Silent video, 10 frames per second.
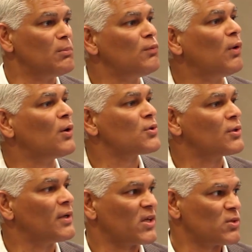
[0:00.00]
they move on
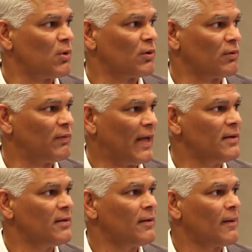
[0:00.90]
to the next plot of
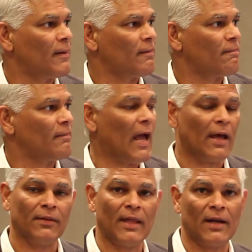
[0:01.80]
land.
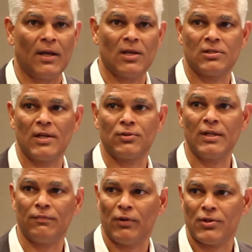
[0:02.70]
And that has led
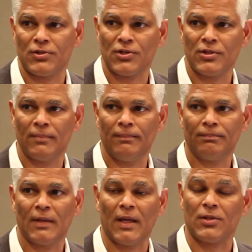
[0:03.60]
to deforestation.
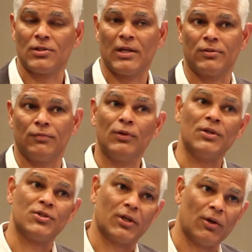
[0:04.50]
It has led to
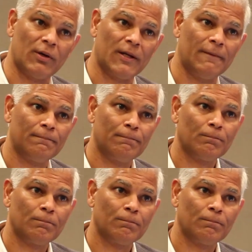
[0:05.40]
food insecurity.